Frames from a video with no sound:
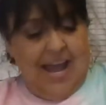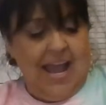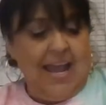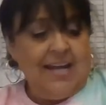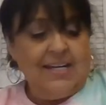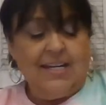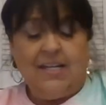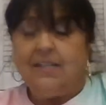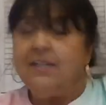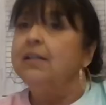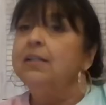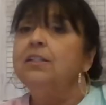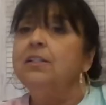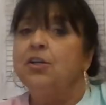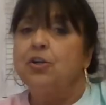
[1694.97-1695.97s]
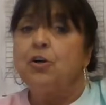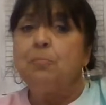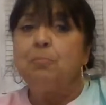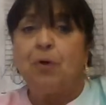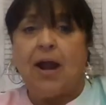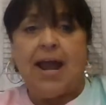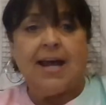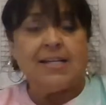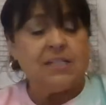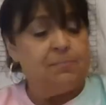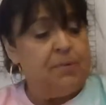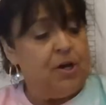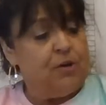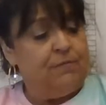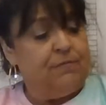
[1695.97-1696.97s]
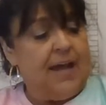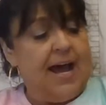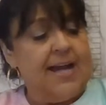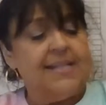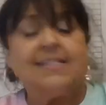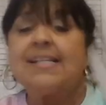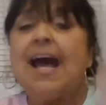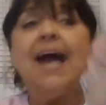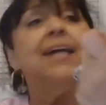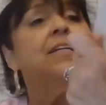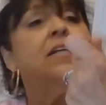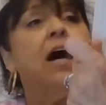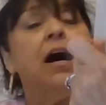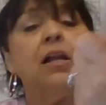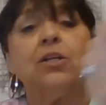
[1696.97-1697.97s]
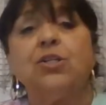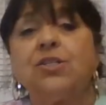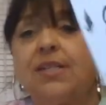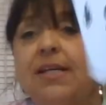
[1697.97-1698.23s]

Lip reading: And the little brass butterfly is $8,